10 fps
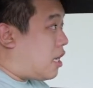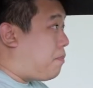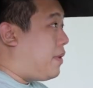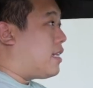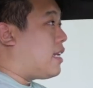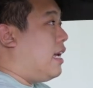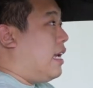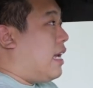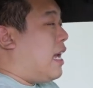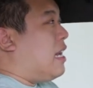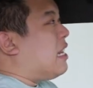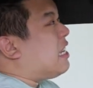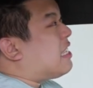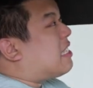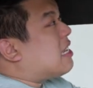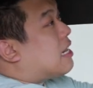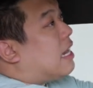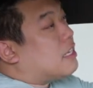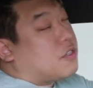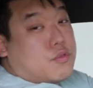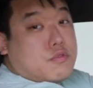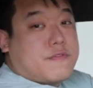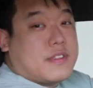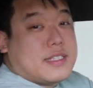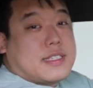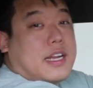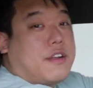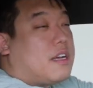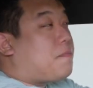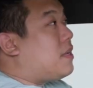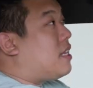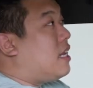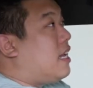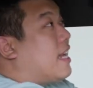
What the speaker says: a bit. At least the glass roof does kind of help it